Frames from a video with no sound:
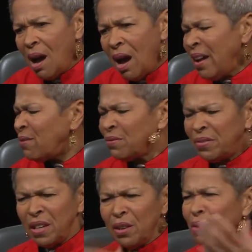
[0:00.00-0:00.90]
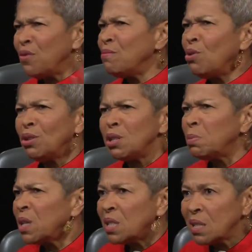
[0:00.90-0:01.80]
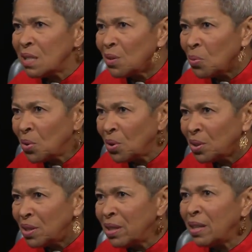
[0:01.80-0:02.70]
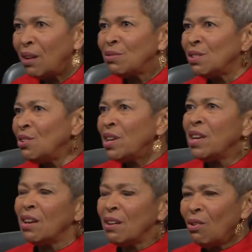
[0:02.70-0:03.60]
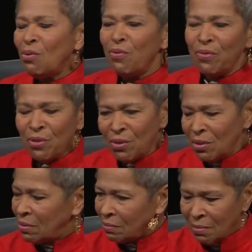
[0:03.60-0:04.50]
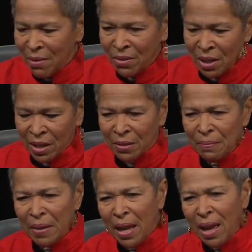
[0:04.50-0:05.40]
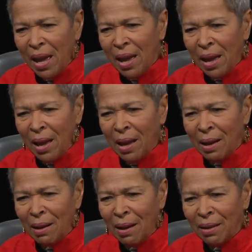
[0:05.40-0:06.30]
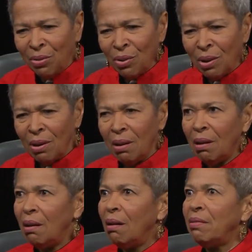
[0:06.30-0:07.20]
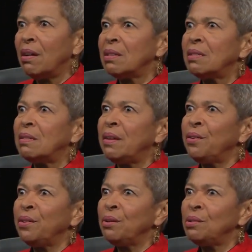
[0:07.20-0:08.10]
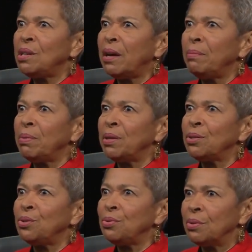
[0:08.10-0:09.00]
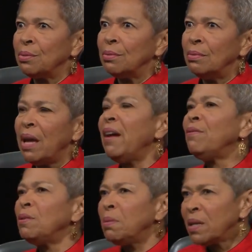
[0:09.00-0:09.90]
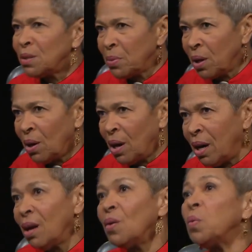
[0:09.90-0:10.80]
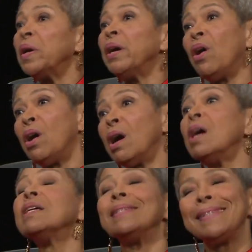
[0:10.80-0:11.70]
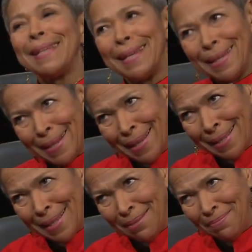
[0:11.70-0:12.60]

I have video from all these places in the world, yeah. and I was looking over my video, and I thought, the stereotype is true. Every place we are, we are singing and dancing.